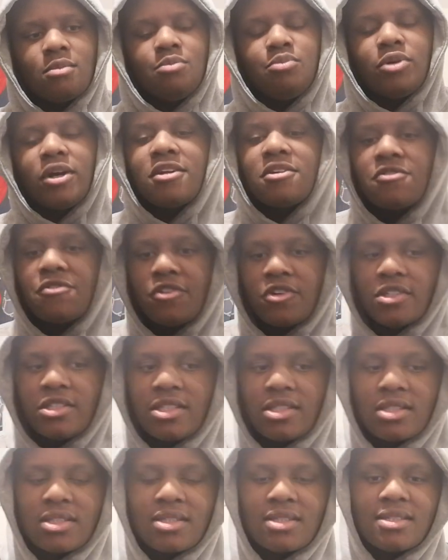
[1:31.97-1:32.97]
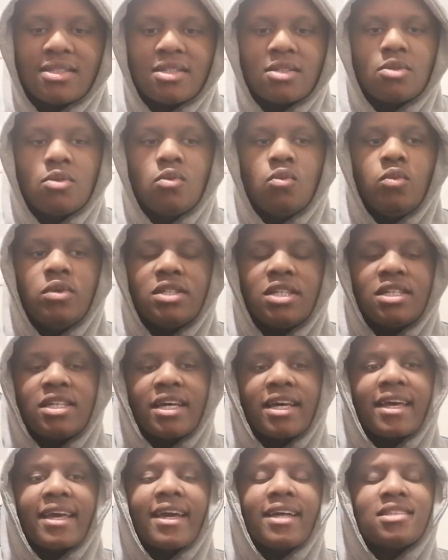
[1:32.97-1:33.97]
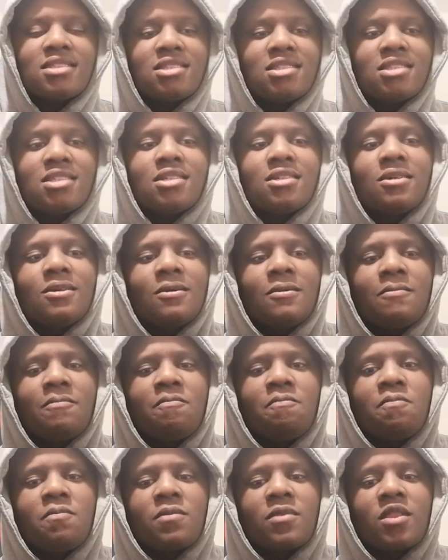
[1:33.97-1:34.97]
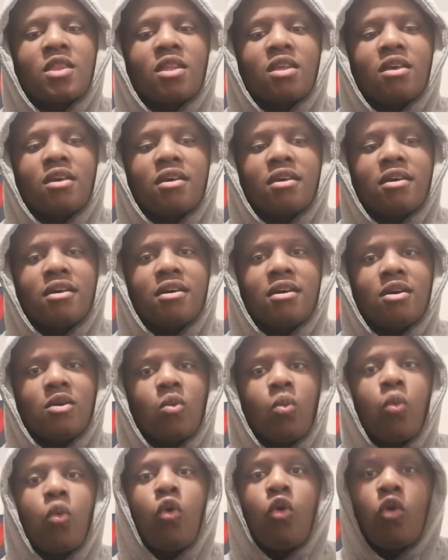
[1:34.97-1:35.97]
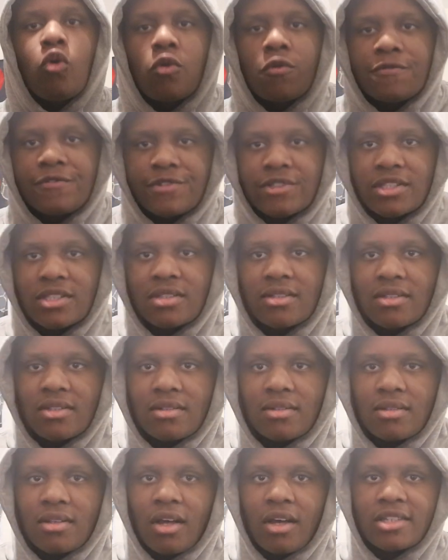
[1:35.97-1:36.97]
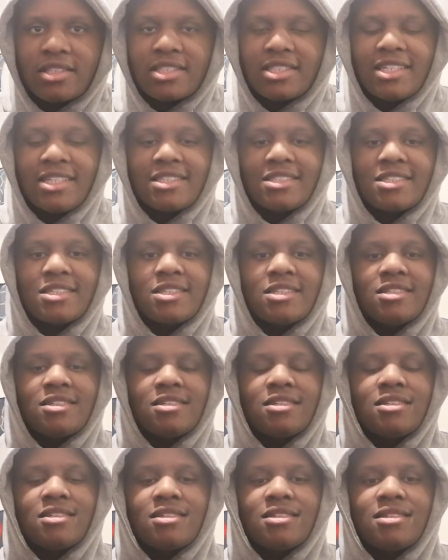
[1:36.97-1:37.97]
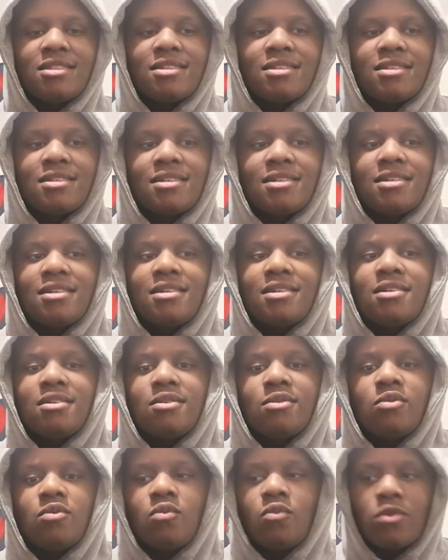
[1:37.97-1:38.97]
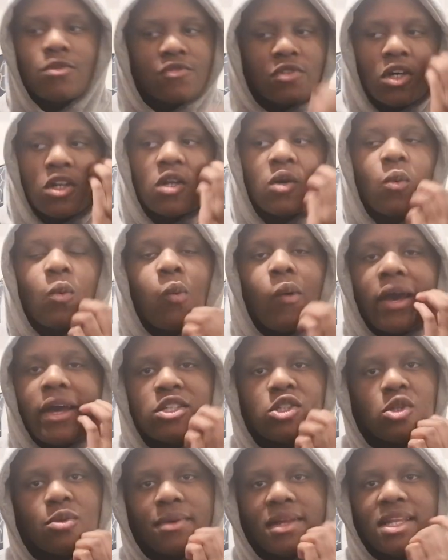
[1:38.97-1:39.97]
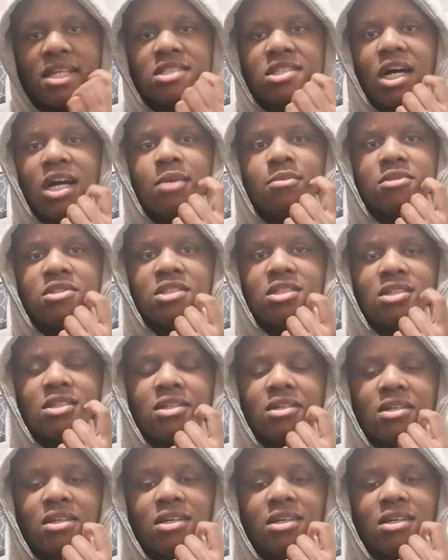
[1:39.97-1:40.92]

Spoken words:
Brentford. We did it against Wolves last season. We've done it way too many times